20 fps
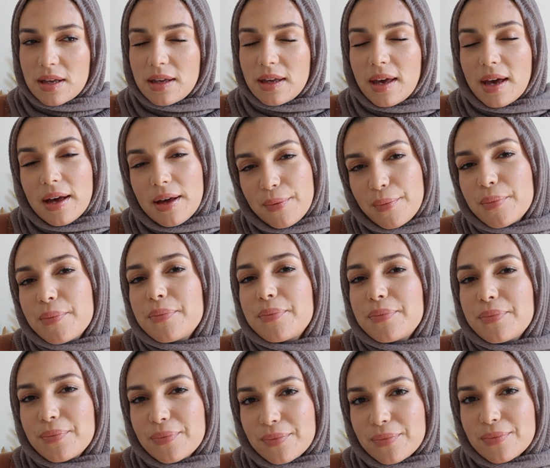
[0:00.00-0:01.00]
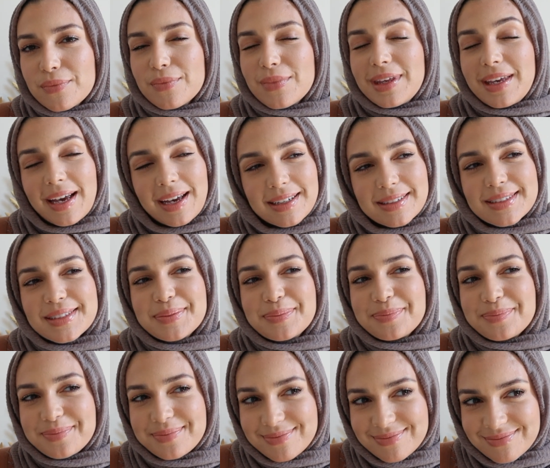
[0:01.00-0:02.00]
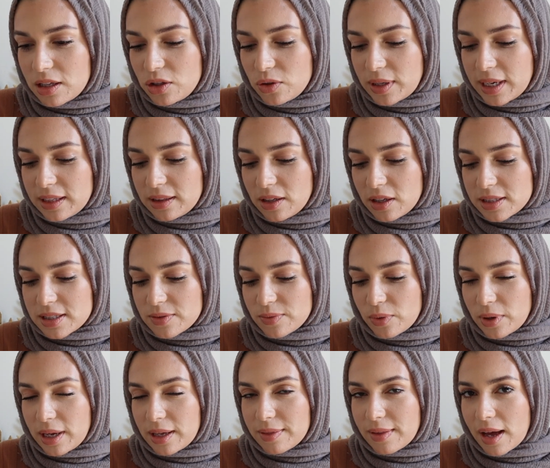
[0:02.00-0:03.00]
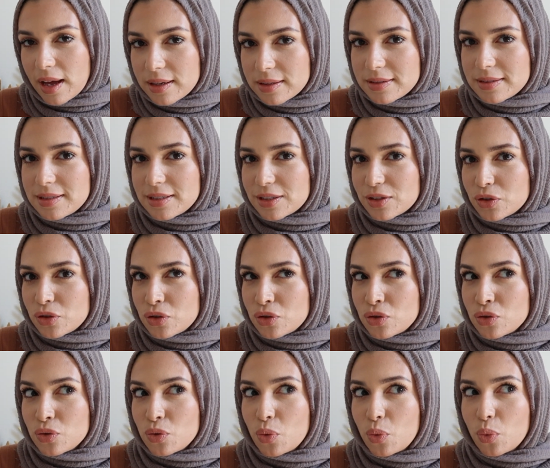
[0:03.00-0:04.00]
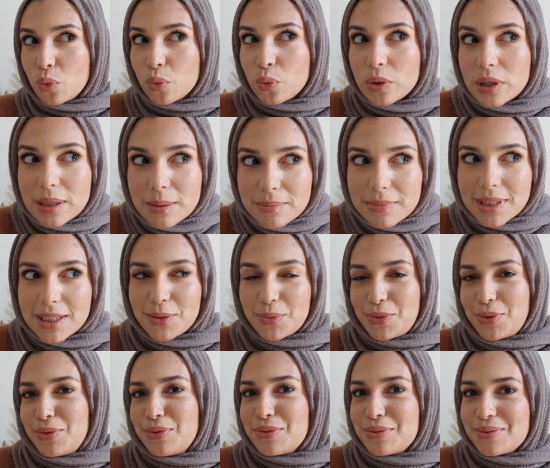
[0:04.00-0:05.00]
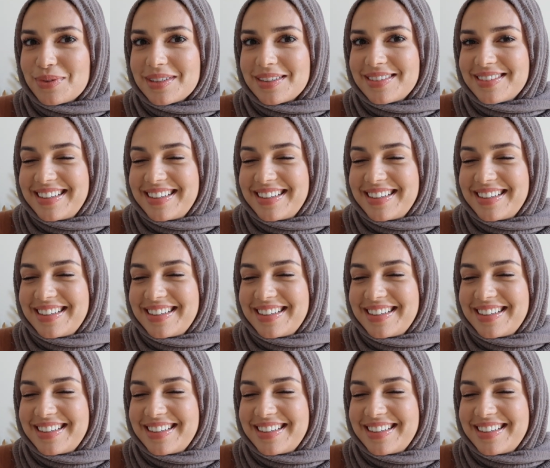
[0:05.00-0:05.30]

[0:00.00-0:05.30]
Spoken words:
Yeah, I did. You gained lots of weight. That is extremely rude.